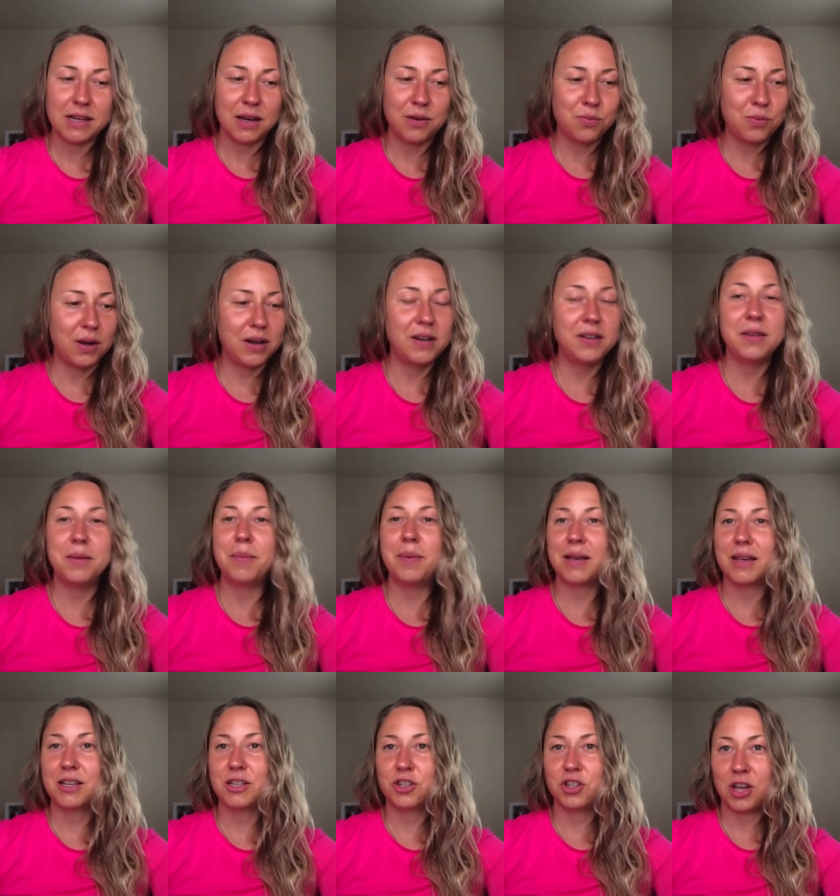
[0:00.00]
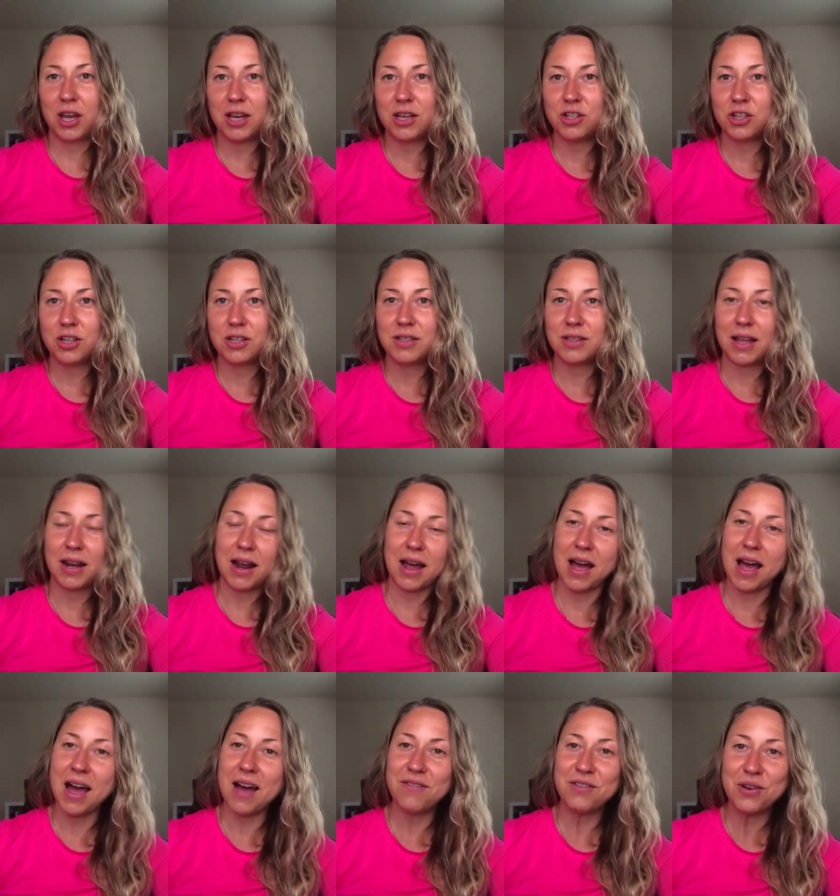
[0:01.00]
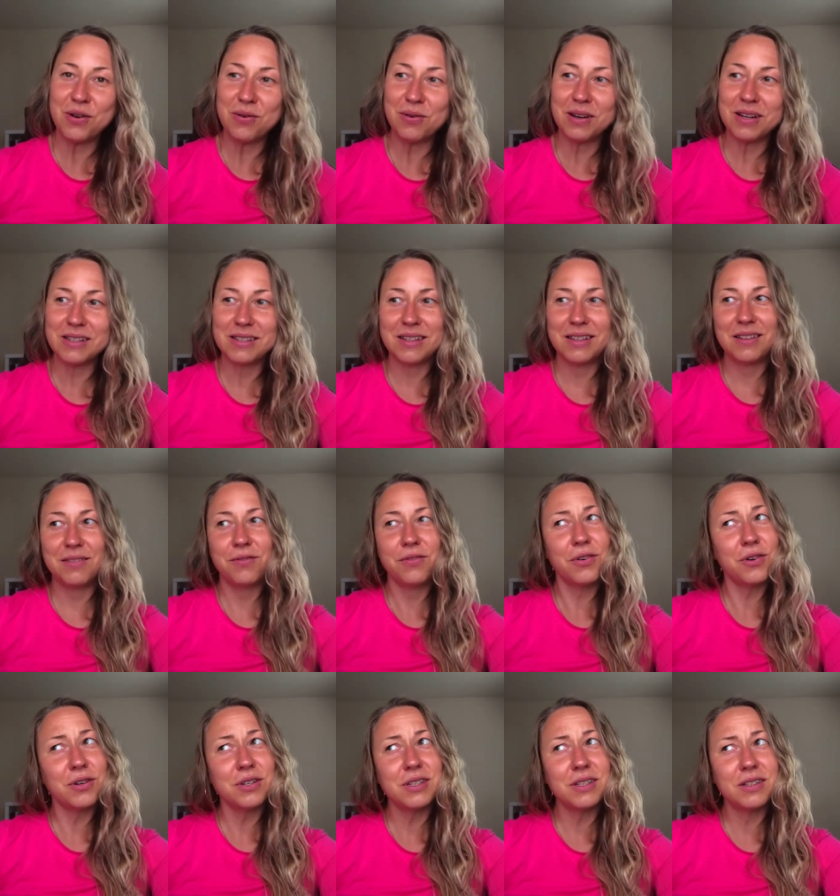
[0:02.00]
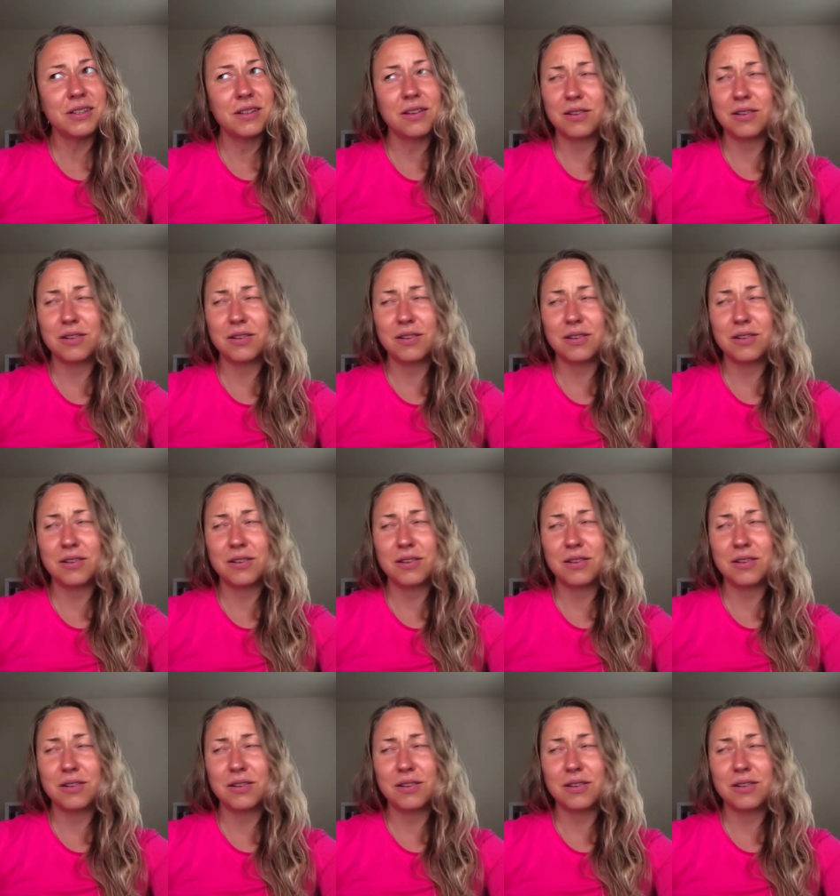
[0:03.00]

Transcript: And one of the big changes that I have noticed in the first,